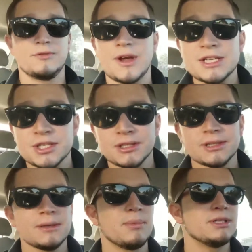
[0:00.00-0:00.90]

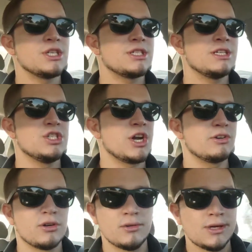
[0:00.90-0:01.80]
professionally, but just in
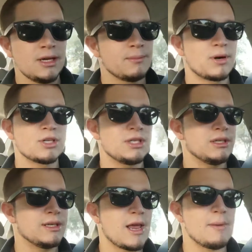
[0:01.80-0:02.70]
general,
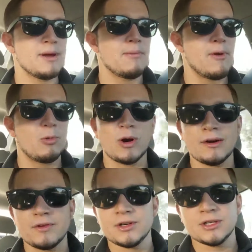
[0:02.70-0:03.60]
personally. I mean,
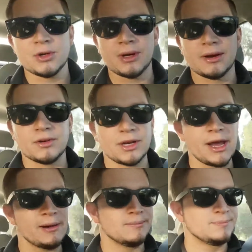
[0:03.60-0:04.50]
whatever you're doing every
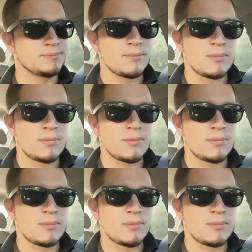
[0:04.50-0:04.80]
day,